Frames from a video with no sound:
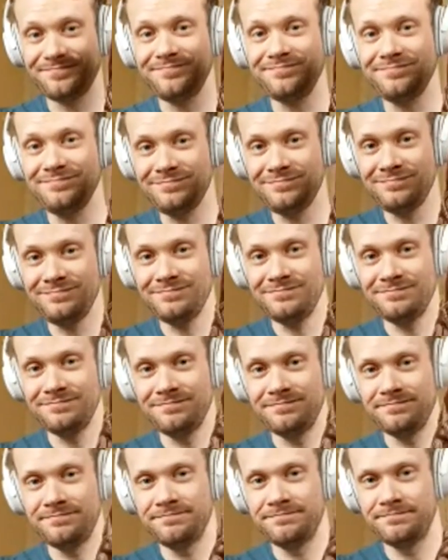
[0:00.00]

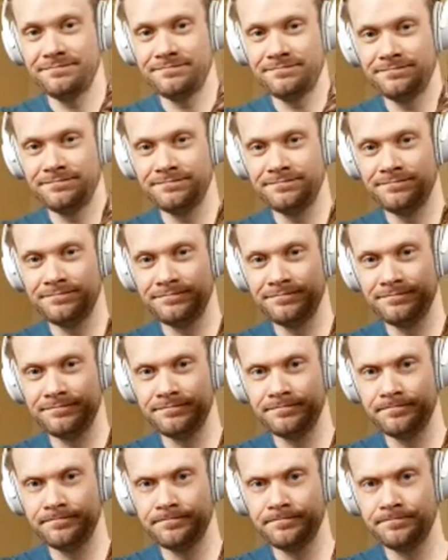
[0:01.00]

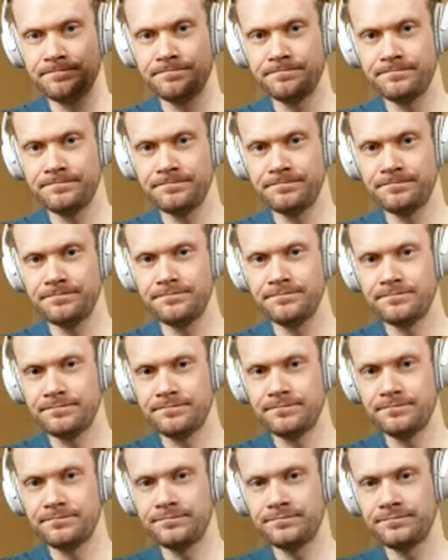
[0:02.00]

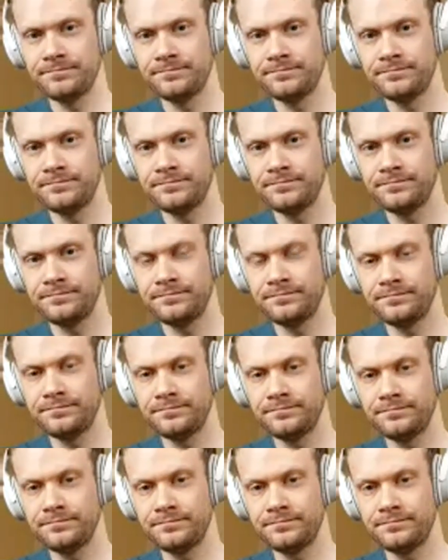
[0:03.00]

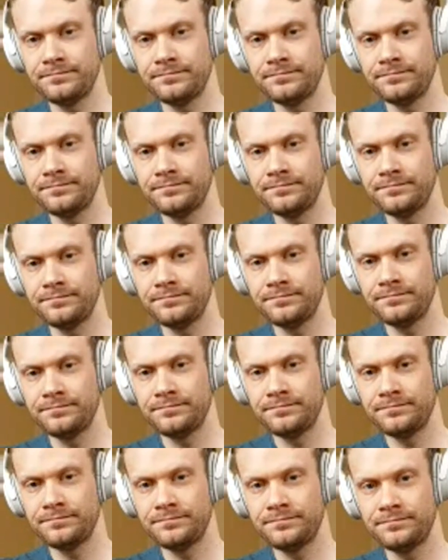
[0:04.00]

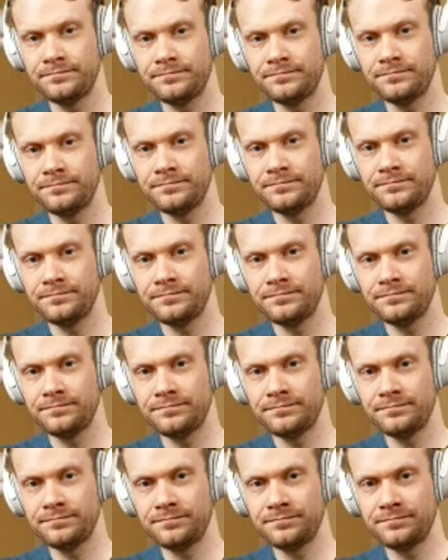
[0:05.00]

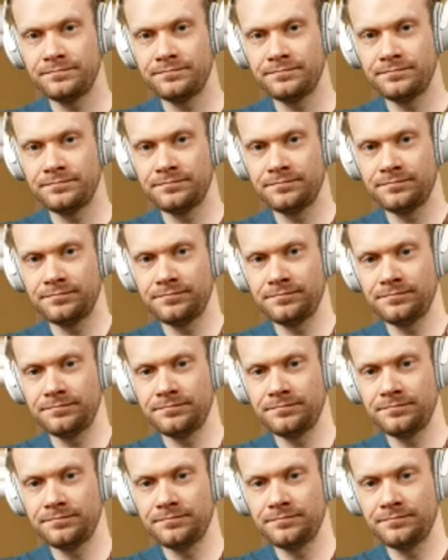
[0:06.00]

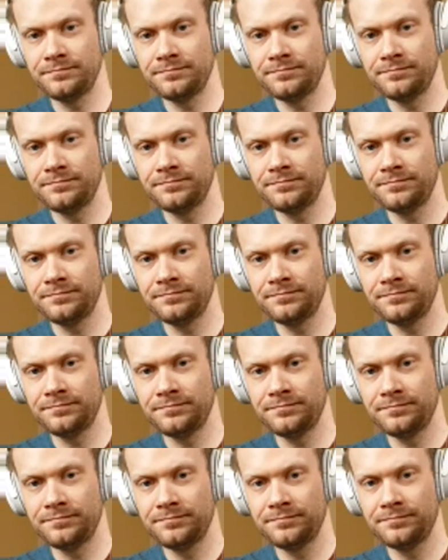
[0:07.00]
(not speaking)